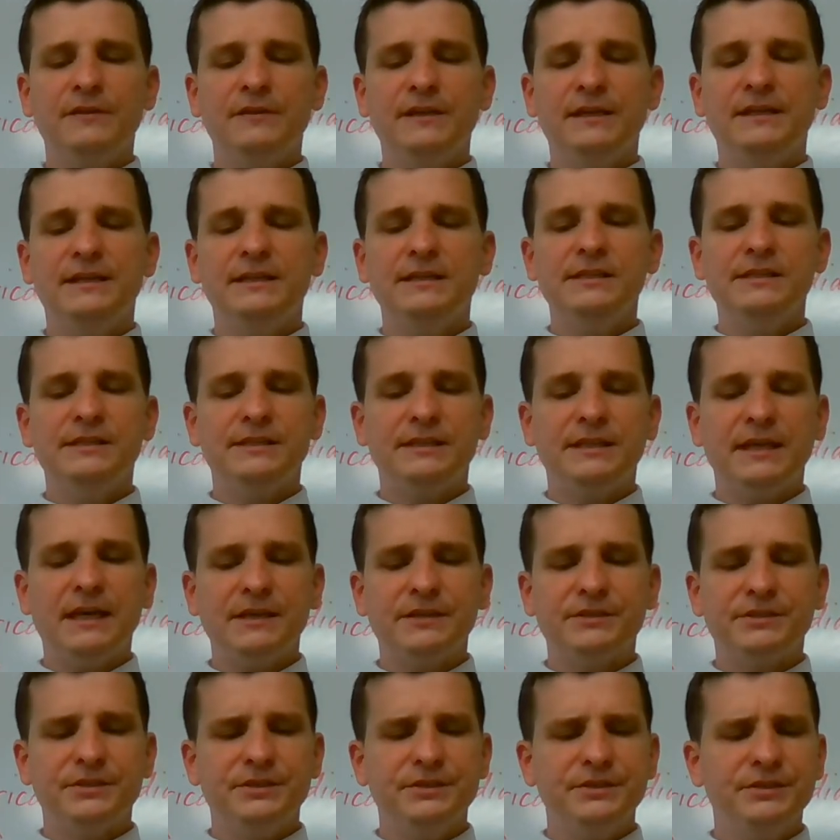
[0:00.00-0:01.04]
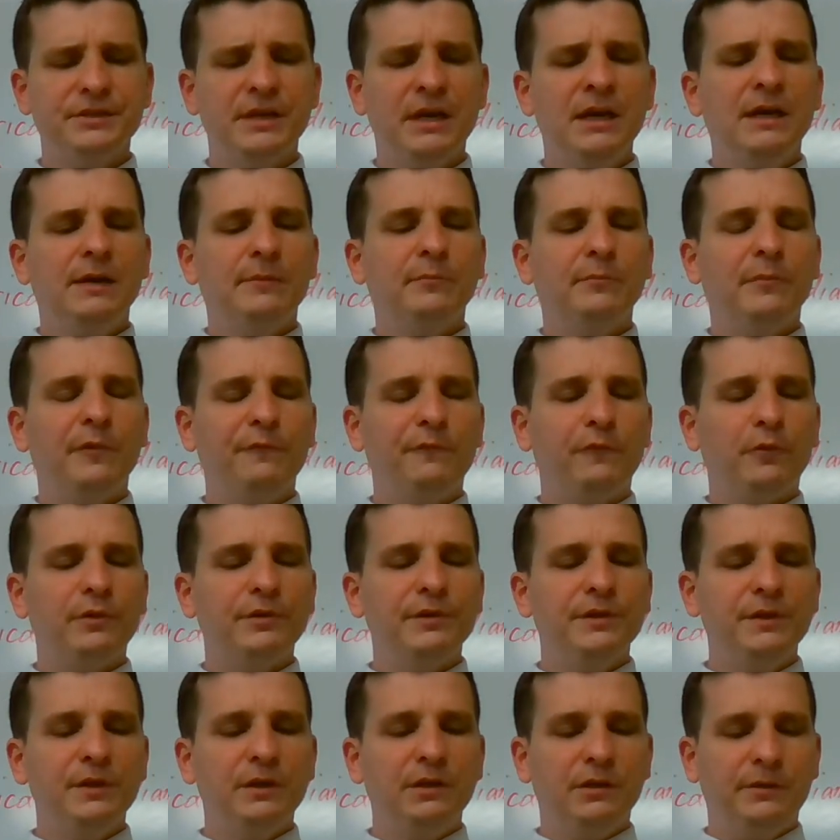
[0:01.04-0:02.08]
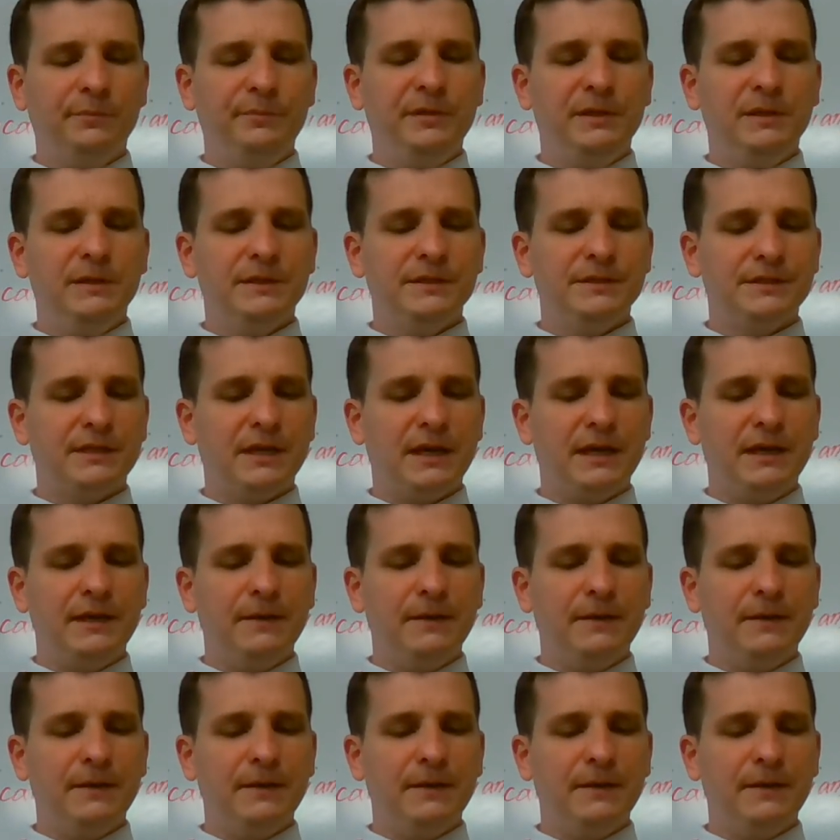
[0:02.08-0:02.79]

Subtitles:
in East Texas before Europeans came.